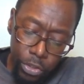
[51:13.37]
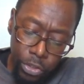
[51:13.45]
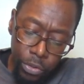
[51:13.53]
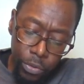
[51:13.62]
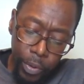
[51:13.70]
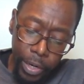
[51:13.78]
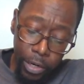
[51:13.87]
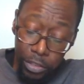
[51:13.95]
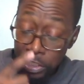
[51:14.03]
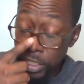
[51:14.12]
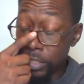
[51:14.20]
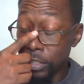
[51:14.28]
to where
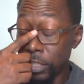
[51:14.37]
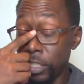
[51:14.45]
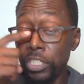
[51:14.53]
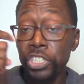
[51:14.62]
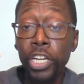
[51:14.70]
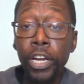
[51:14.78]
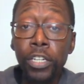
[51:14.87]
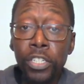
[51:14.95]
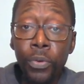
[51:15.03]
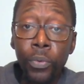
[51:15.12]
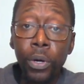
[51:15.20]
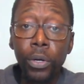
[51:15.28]
Jesus, he shares
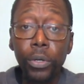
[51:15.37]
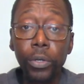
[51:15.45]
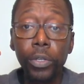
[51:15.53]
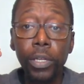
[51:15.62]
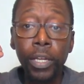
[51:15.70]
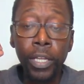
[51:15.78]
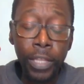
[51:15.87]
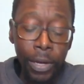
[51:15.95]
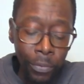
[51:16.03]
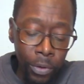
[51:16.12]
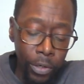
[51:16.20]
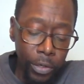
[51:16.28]
a word, and
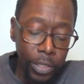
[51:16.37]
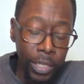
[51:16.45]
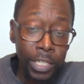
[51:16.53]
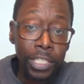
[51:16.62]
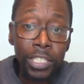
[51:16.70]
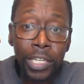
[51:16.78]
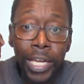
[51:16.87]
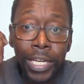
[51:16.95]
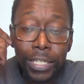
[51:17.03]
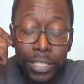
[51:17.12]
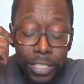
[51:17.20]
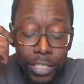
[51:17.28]
that word, it
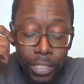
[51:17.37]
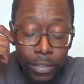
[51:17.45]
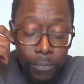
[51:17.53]
states,